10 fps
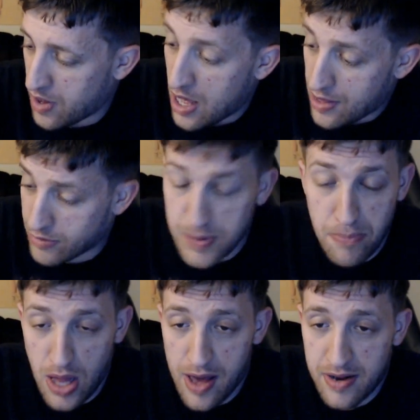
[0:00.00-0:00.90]
There was some
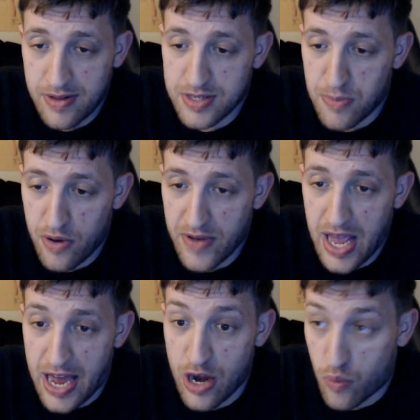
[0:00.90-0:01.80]
blood in this movie
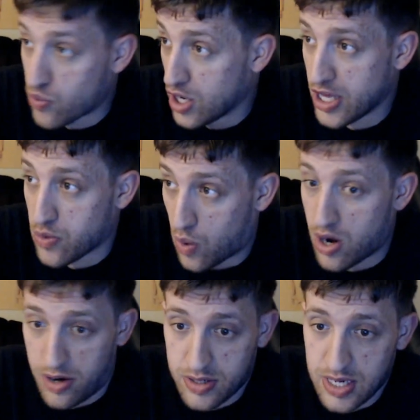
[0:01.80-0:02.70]
and it really
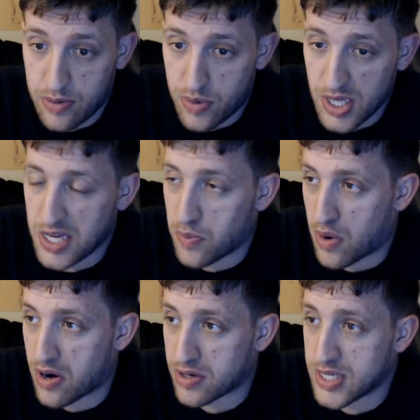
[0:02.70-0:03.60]
worked. It really
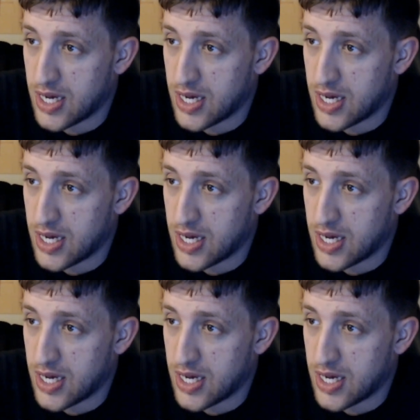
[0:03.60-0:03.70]
worked.